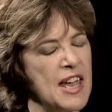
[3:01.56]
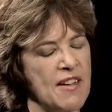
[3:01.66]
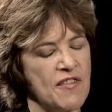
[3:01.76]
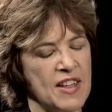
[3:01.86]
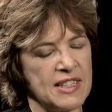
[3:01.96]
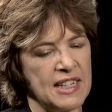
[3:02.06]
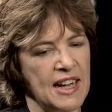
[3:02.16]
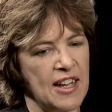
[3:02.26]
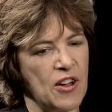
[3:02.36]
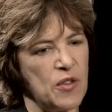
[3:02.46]

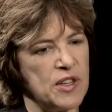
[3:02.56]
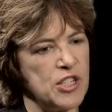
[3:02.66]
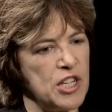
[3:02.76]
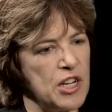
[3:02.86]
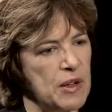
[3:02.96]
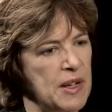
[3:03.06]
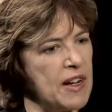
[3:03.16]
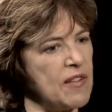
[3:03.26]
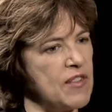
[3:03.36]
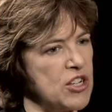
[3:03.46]
AFL-CIO this year at
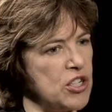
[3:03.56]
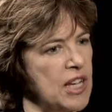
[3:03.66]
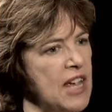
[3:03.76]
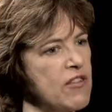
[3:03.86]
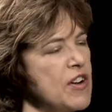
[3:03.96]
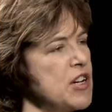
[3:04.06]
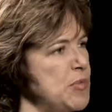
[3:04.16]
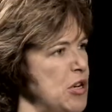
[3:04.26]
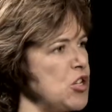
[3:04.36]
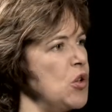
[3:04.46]
their convention gave a very
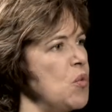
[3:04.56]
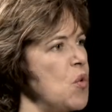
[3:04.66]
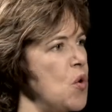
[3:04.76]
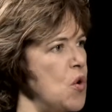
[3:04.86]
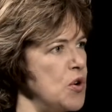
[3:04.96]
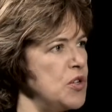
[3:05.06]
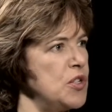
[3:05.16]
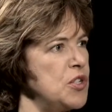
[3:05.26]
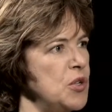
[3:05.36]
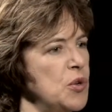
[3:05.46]
special award
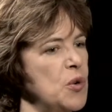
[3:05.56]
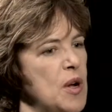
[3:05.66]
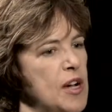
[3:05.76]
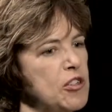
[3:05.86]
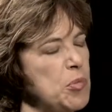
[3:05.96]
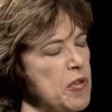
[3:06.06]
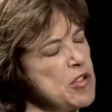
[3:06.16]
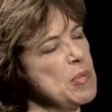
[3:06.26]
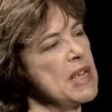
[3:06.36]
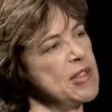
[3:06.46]
to a group
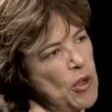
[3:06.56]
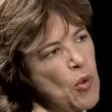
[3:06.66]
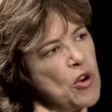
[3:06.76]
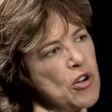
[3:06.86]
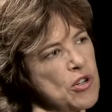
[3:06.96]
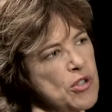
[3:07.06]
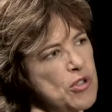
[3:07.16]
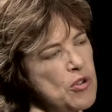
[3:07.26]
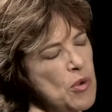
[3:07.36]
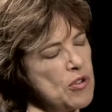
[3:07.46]
of domestic
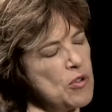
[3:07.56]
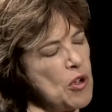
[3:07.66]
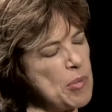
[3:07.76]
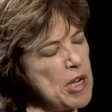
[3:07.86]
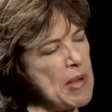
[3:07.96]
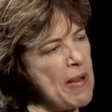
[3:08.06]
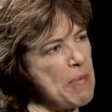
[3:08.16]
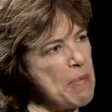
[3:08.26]
workers. Do you want to talk a bit about